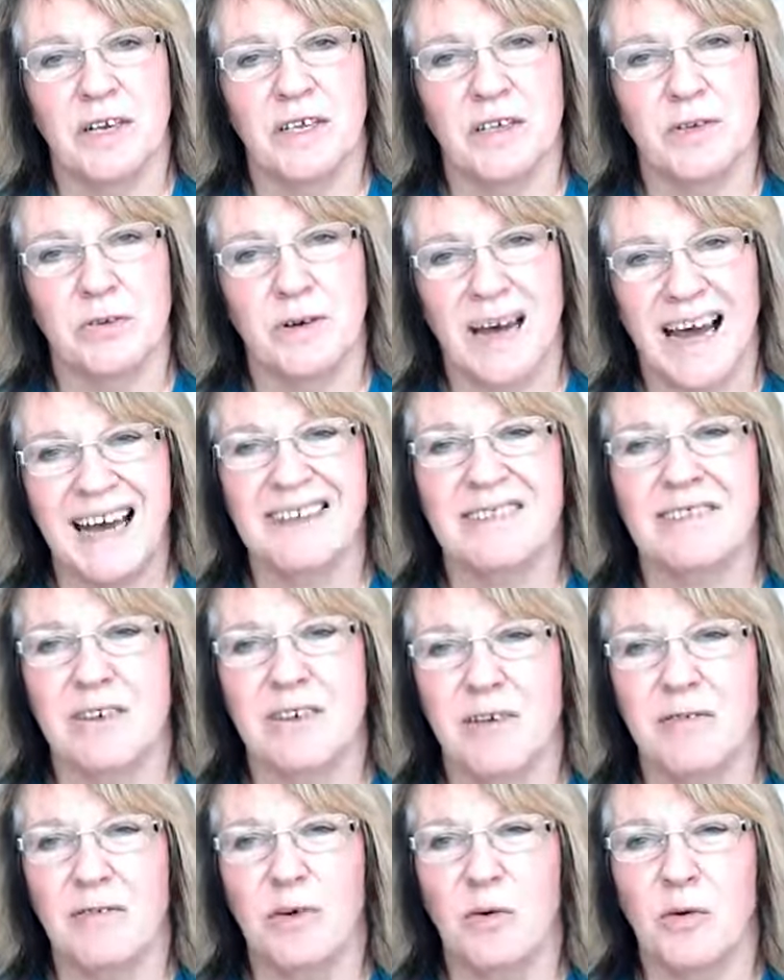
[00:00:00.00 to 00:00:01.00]
you
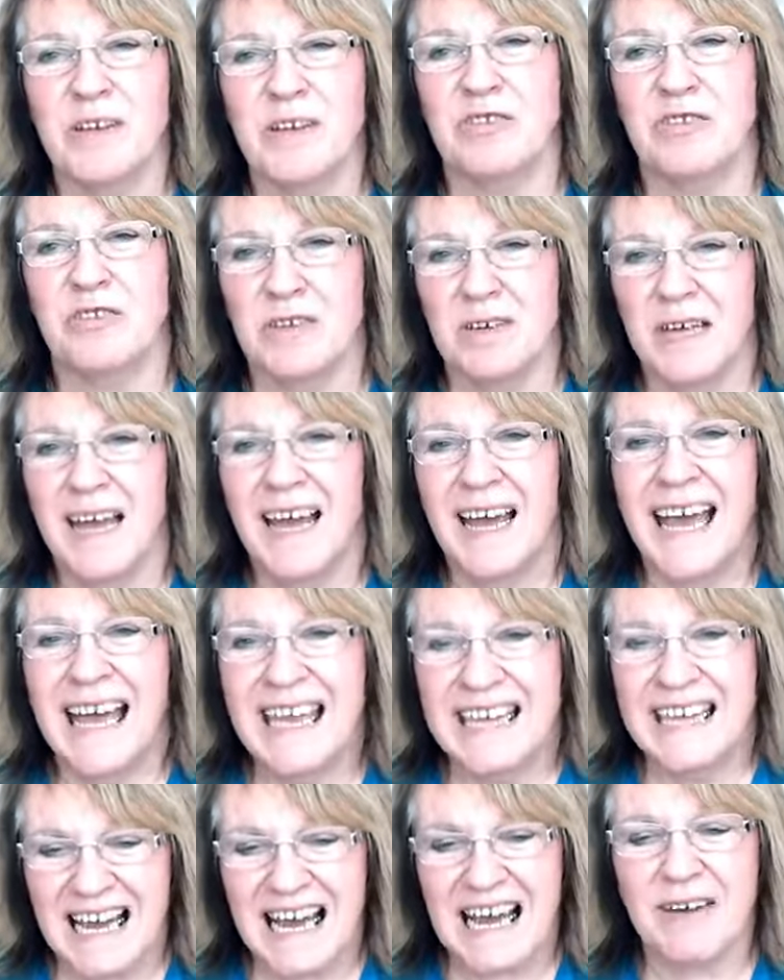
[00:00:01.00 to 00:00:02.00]
over which you
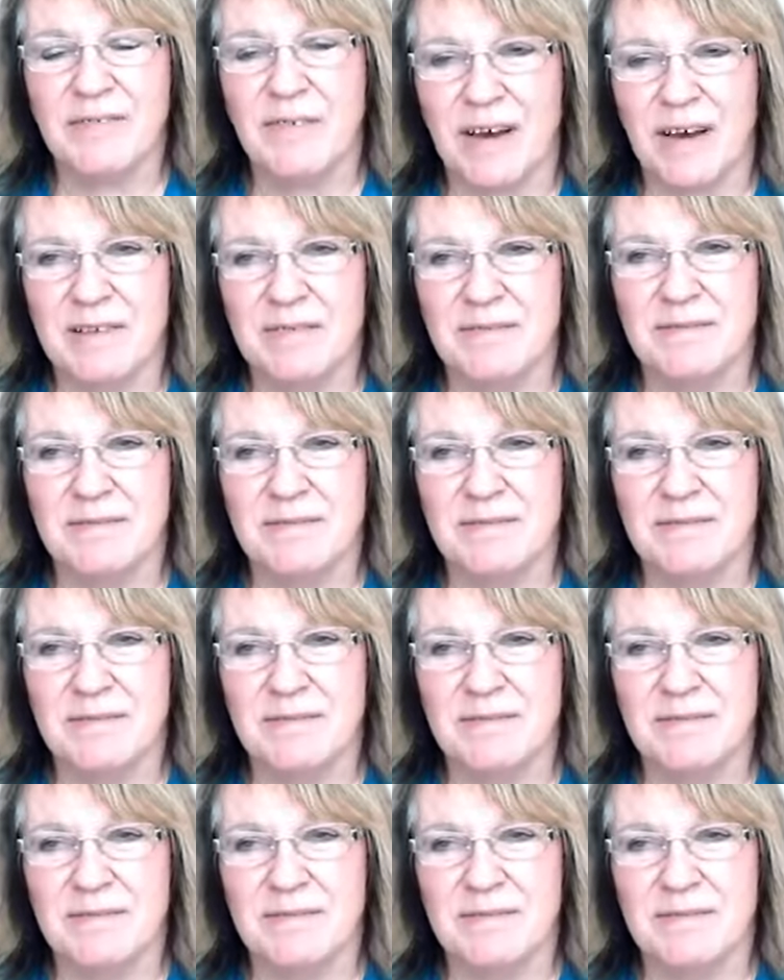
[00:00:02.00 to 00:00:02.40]
have